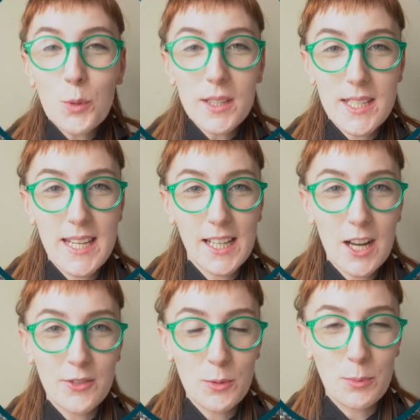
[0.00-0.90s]
you want to tick
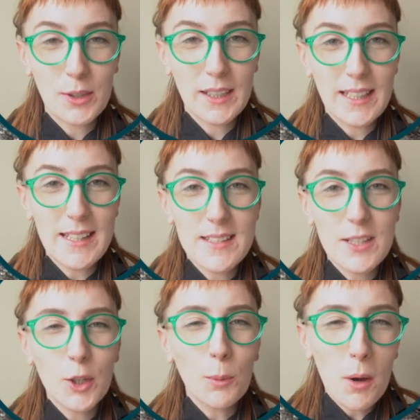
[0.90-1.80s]
off your bucket list,
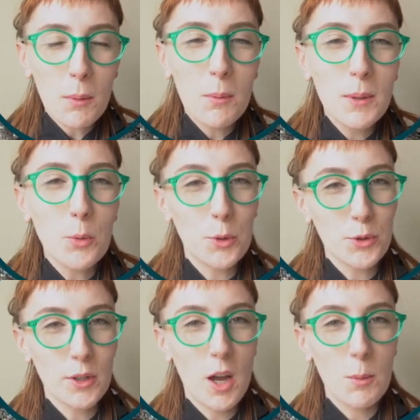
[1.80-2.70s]
you're probably
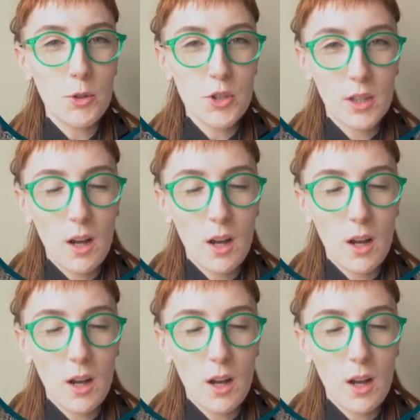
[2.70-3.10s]
wondering how much it